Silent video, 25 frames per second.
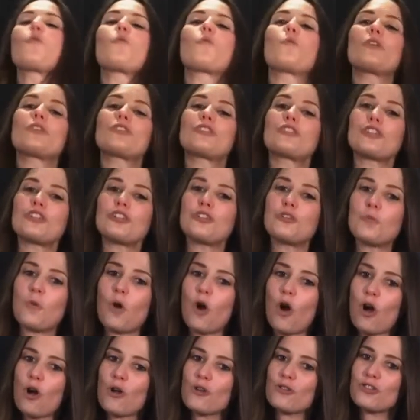wishing you
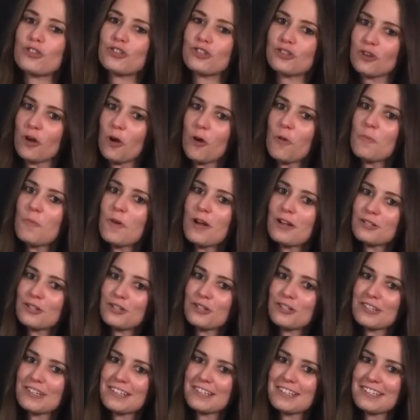all so
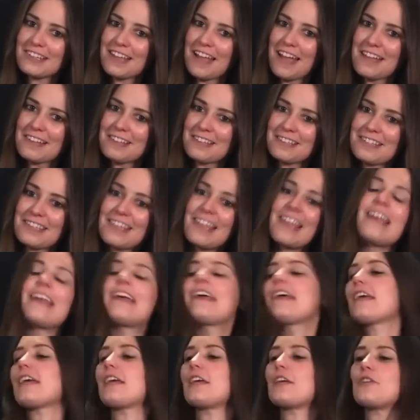much success
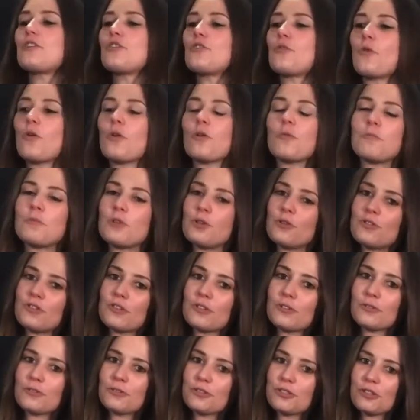in your
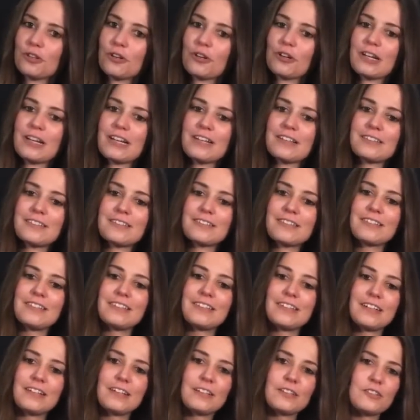musical journeys.
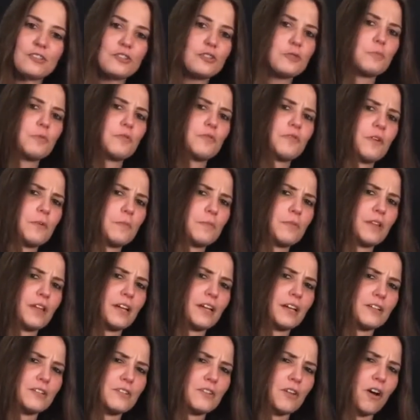Super fun
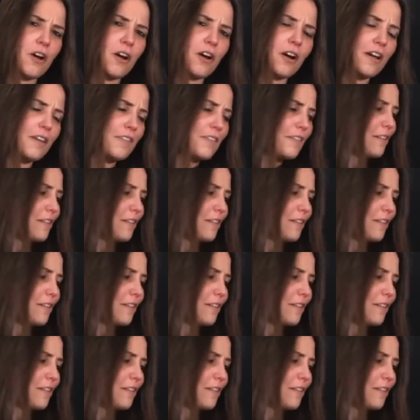playing guitar. I